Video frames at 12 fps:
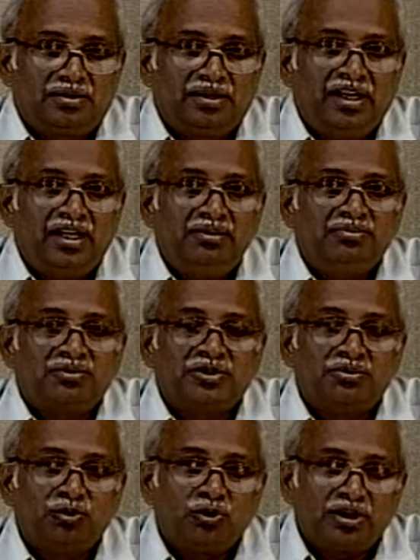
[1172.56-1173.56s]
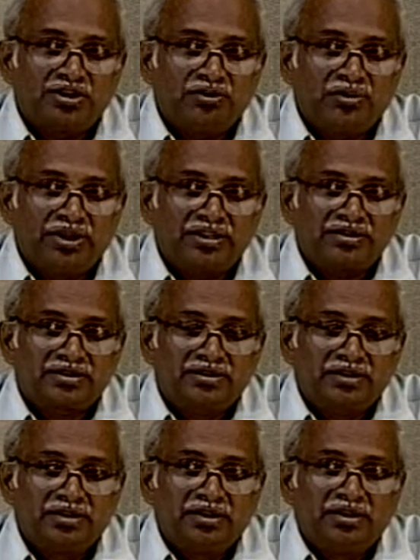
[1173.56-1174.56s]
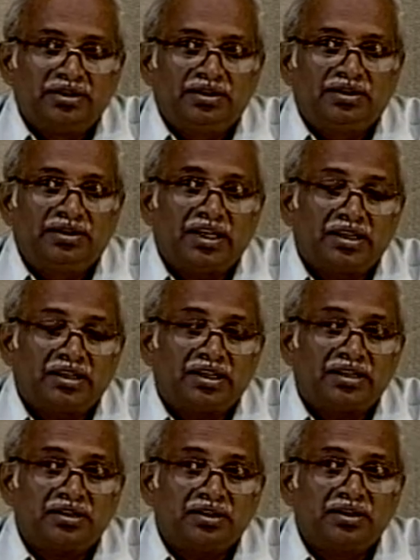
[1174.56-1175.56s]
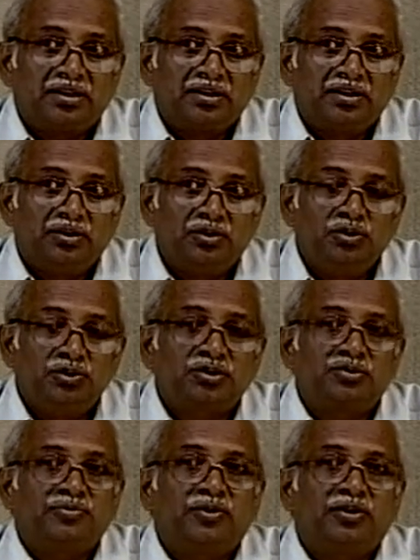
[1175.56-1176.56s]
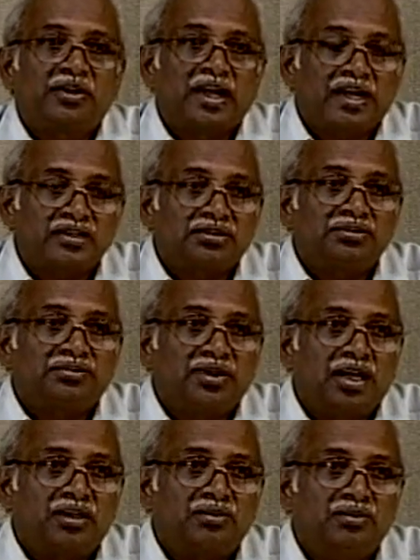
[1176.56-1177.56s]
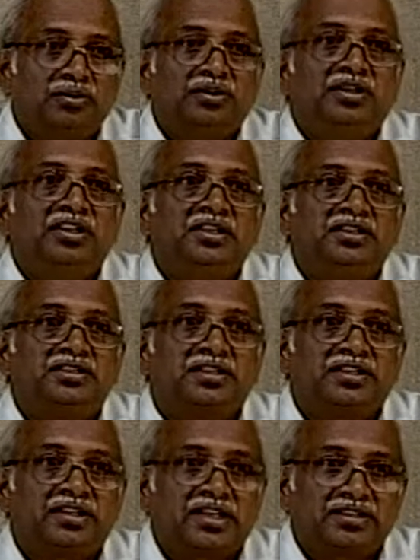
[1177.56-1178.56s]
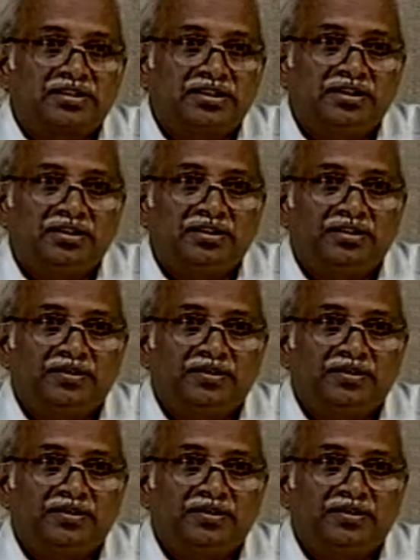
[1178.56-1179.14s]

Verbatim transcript: Name some waterways that are used for carriage of cargo internationally.